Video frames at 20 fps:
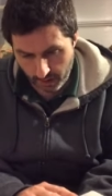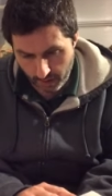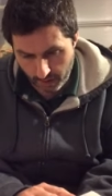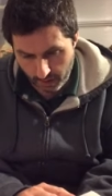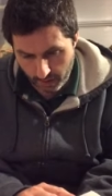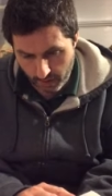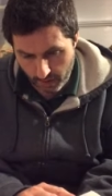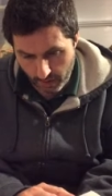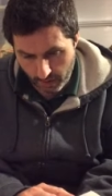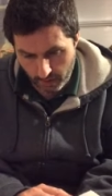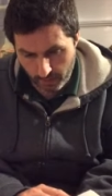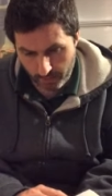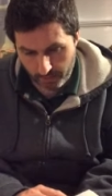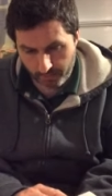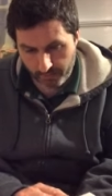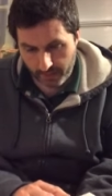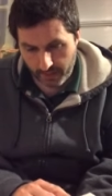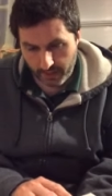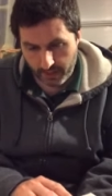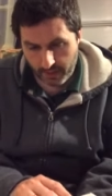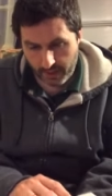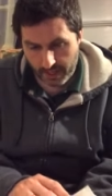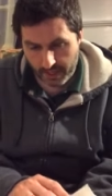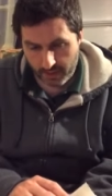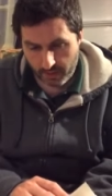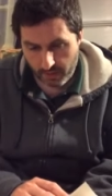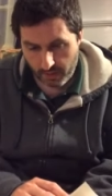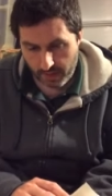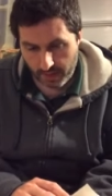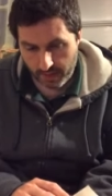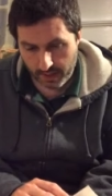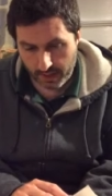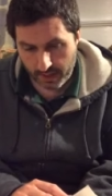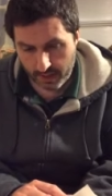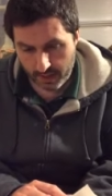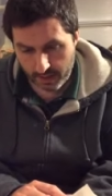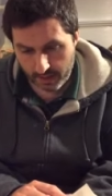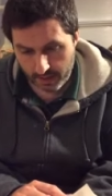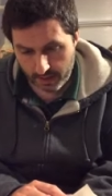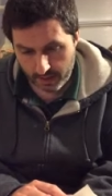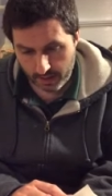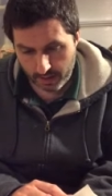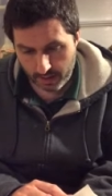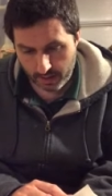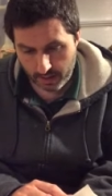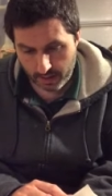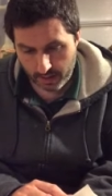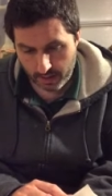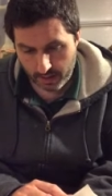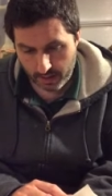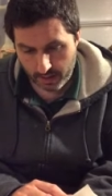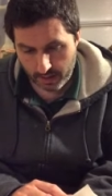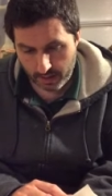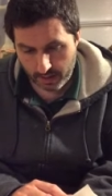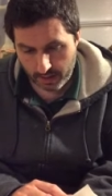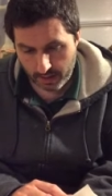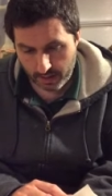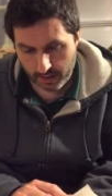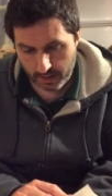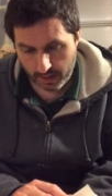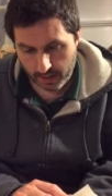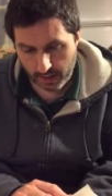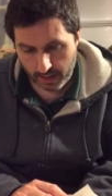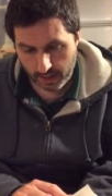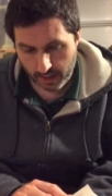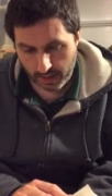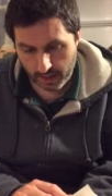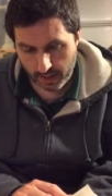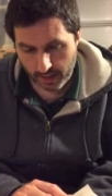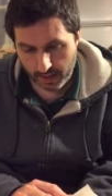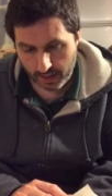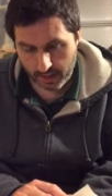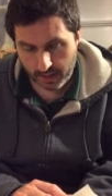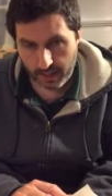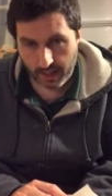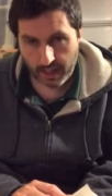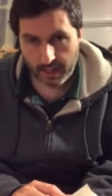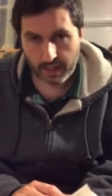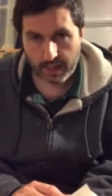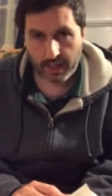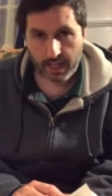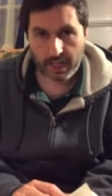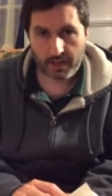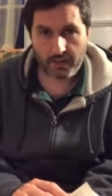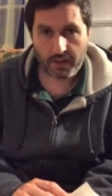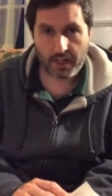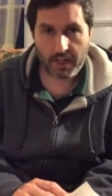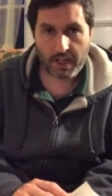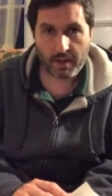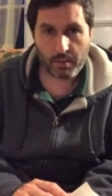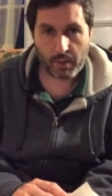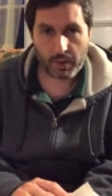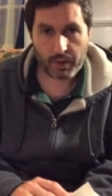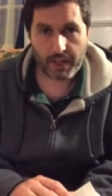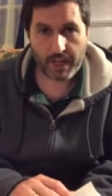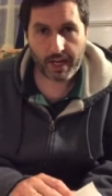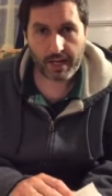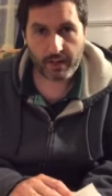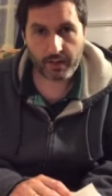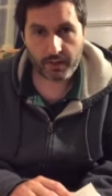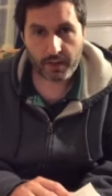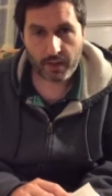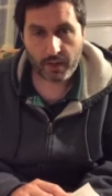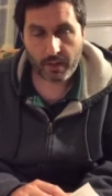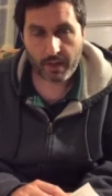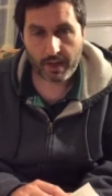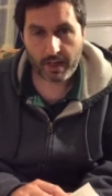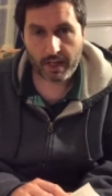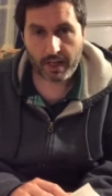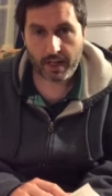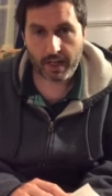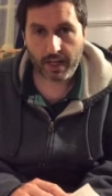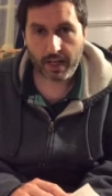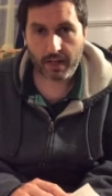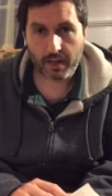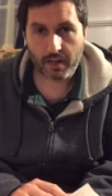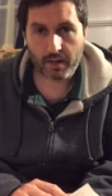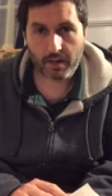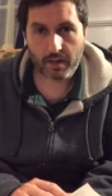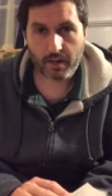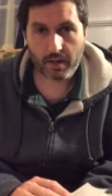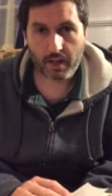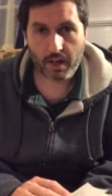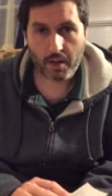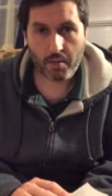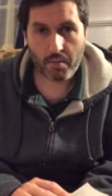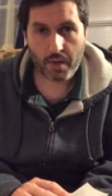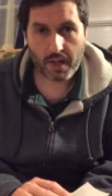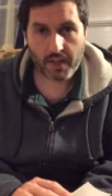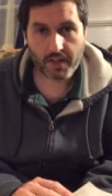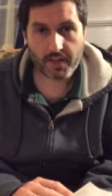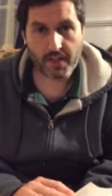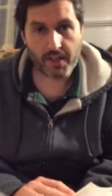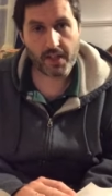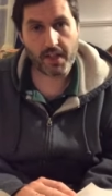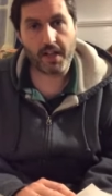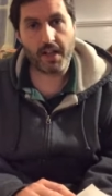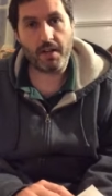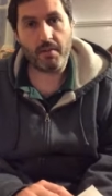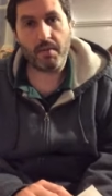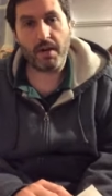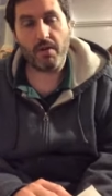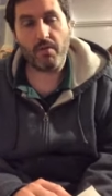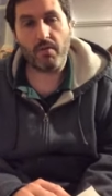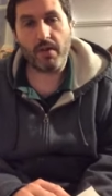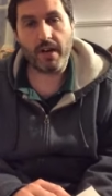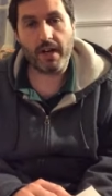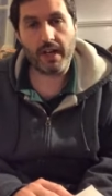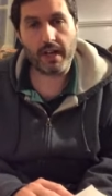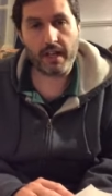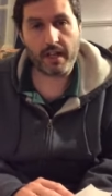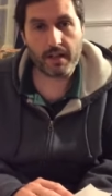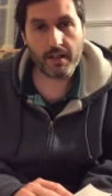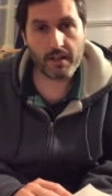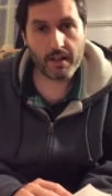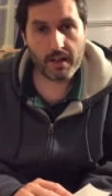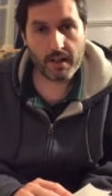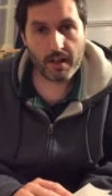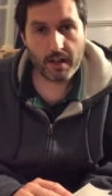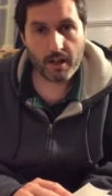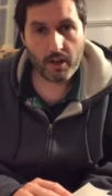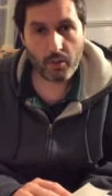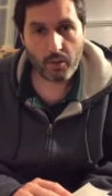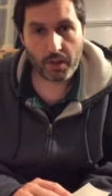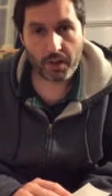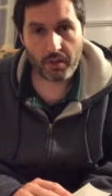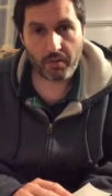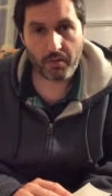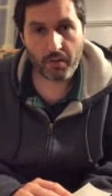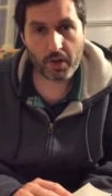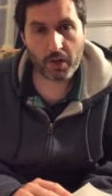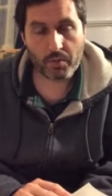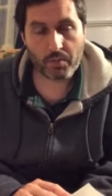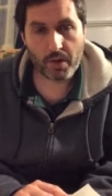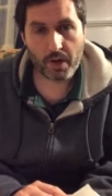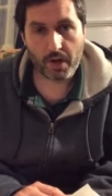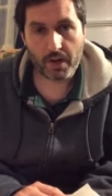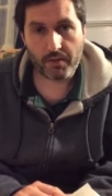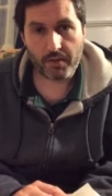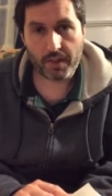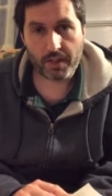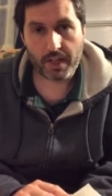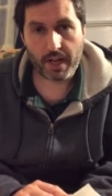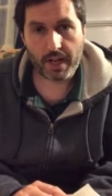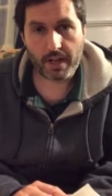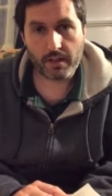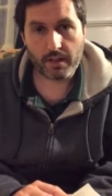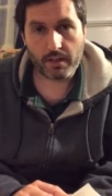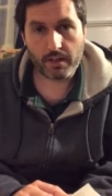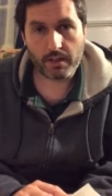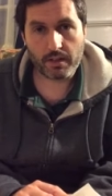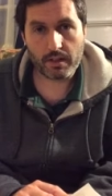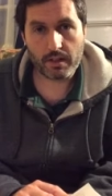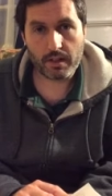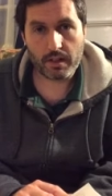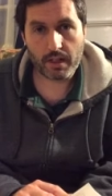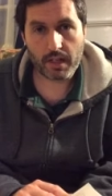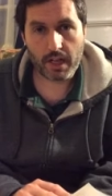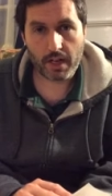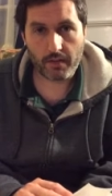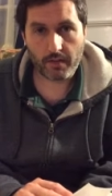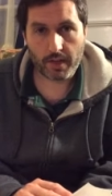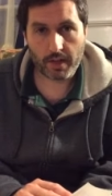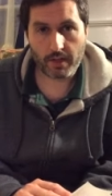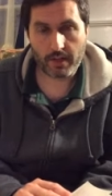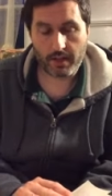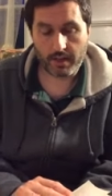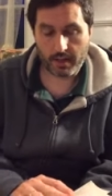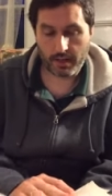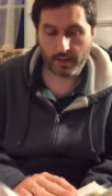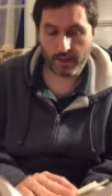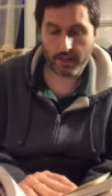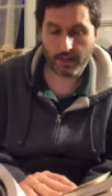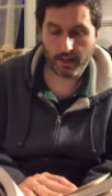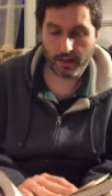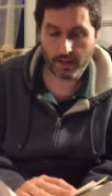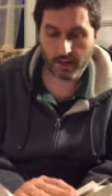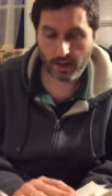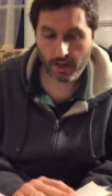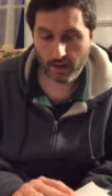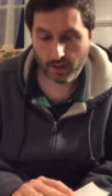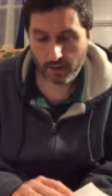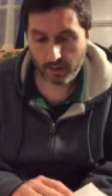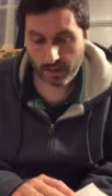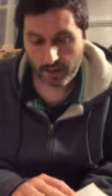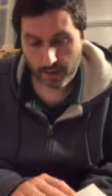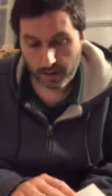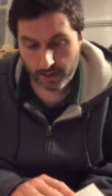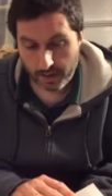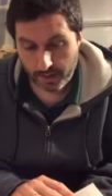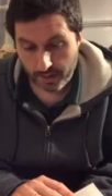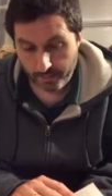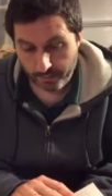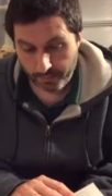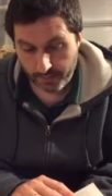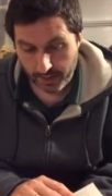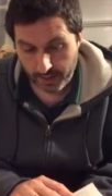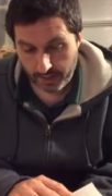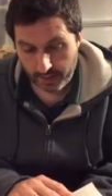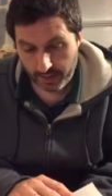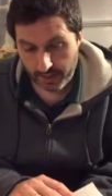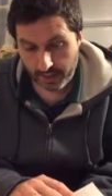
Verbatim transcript: So this next one it's uh, it's got kind of a double title to it, and I'm basically going to be reading what the first part of the title covers. So this